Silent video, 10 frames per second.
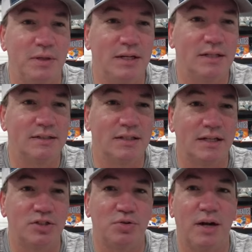media is
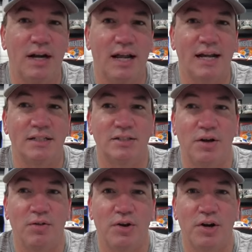like Trey Lance.
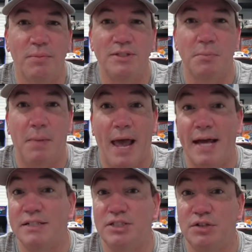Are there going to be some
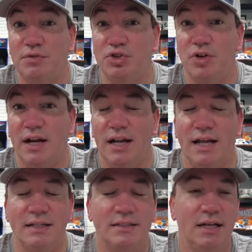packages for Trey
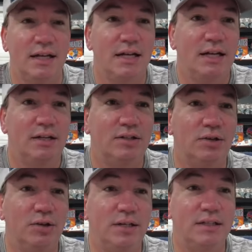Lance?
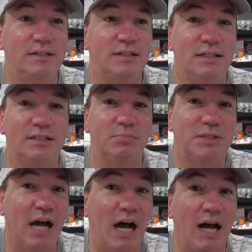Could he see some
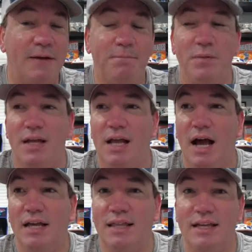time?
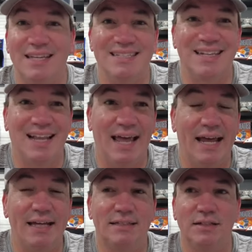I think his
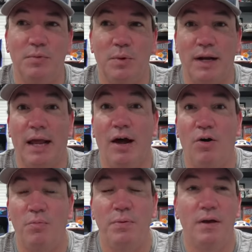legs would
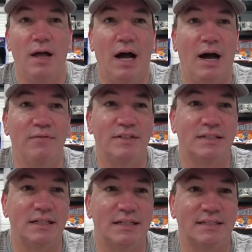help.
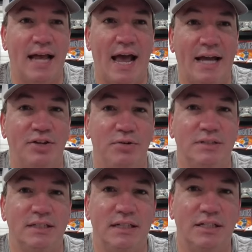Obviously, his
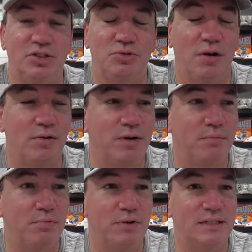accuracy, he struggled
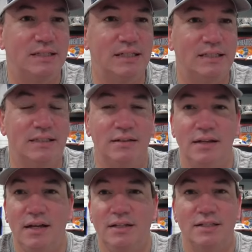in preseason,
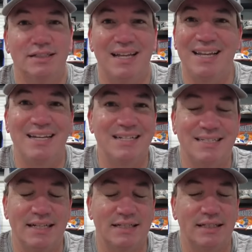just
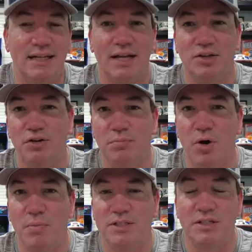inconsistent, had good
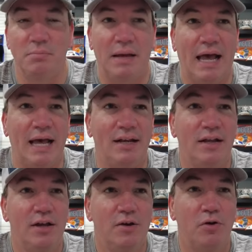moments and bad.
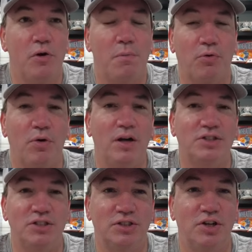Cooper
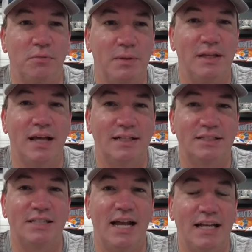Rush is going to be that
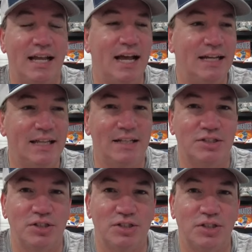steady Eddie
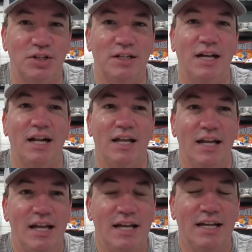that's just going to kind of
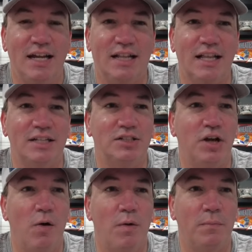get things
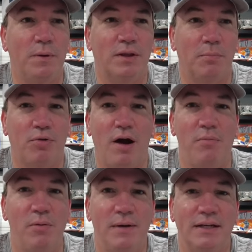going. But the
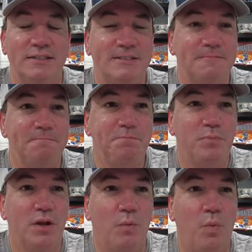problem is
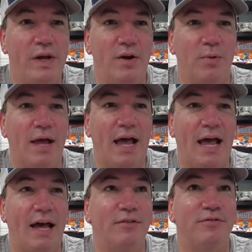we don't
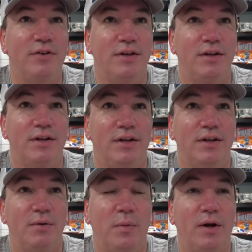have
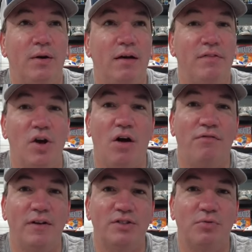we don't have the
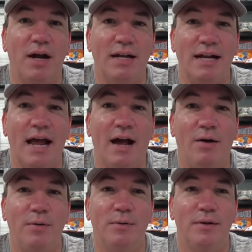offense right
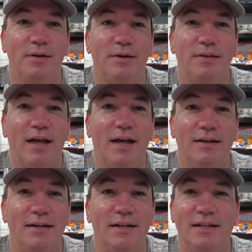now
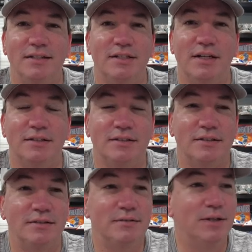that he can
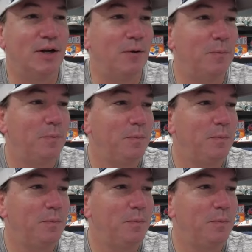just you know